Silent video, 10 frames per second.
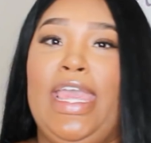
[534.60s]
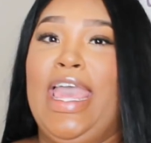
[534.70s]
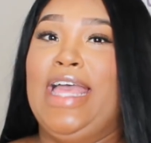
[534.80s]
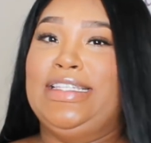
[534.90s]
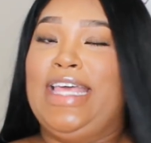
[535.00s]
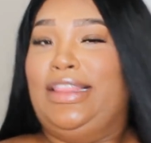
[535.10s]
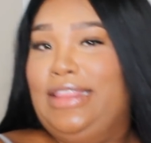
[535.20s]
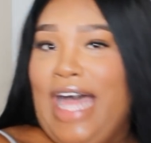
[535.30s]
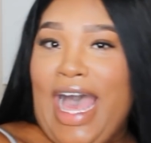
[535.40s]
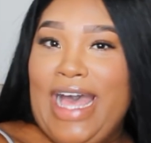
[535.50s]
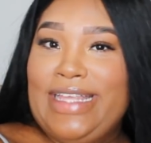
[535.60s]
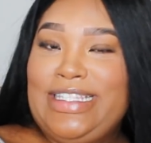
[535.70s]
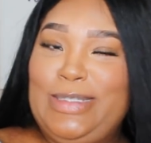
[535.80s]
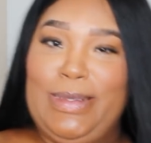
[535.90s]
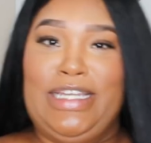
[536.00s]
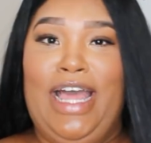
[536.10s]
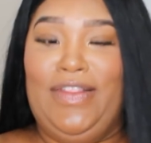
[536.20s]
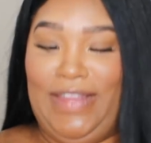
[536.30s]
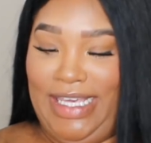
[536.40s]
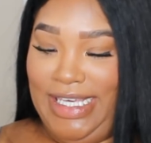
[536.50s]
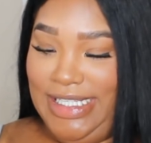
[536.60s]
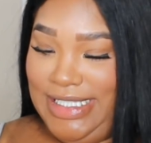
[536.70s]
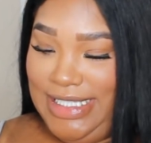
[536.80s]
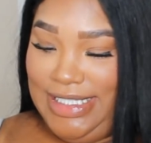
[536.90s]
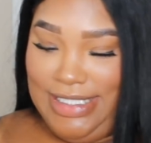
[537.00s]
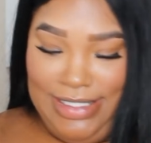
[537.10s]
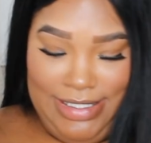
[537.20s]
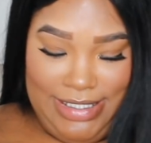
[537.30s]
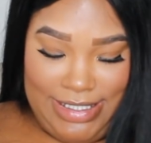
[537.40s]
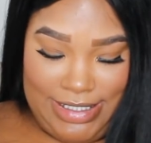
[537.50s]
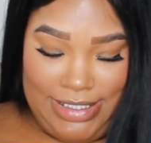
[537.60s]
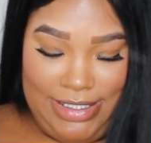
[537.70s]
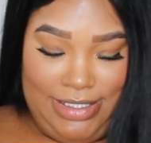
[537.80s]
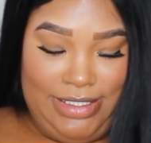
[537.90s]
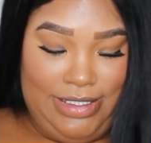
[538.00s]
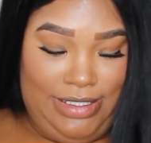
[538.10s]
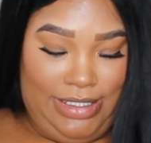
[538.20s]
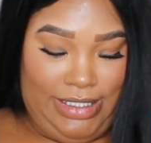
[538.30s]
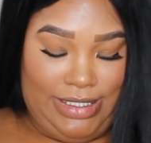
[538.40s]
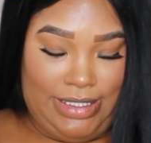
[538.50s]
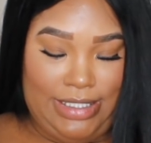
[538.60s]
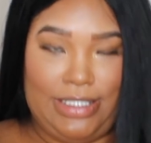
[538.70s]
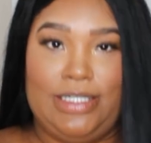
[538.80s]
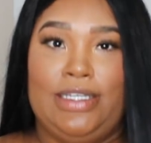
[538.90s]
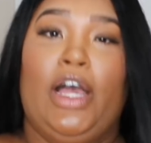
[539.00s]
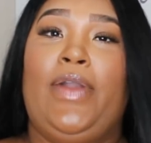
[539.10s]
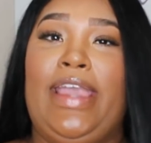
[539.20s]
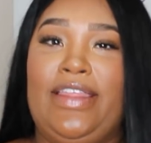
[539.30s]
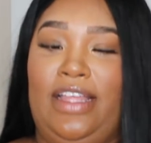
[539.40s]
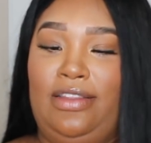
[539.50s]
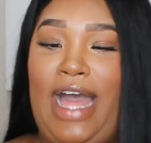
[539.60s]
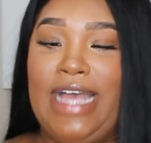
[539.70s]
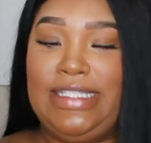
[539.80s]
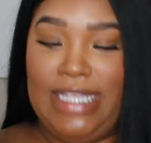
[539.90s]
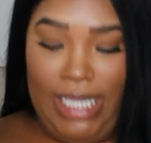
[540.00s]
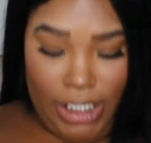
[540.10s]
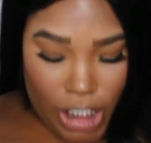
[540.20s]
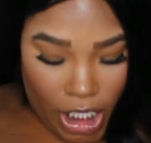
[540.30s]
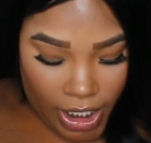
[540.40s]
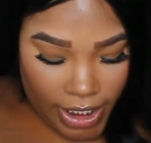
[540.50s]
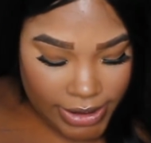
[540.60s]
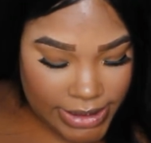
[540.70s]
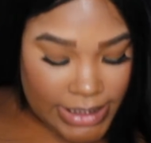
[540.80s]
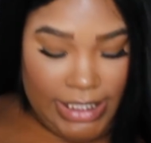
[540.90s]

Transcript: And last but not least, okay, and the last thing I got